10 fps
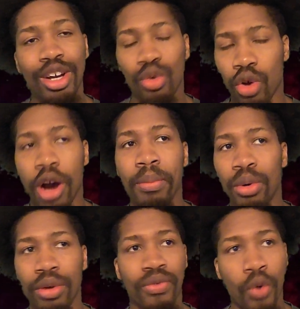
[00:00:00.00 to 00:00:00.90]

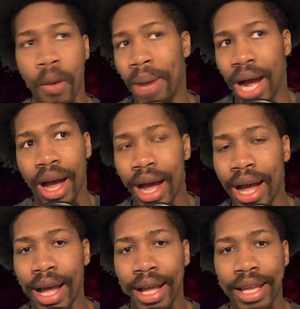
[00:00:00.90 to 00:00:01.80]
crumbled before my
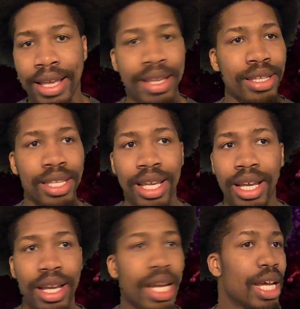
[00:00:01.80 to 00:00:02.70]
eyes.
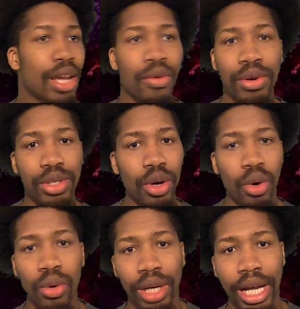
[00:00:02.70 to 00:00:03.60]
It was a
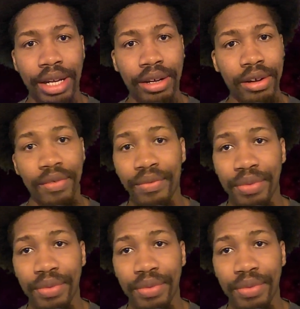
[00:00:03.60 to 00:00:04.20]
whole lot of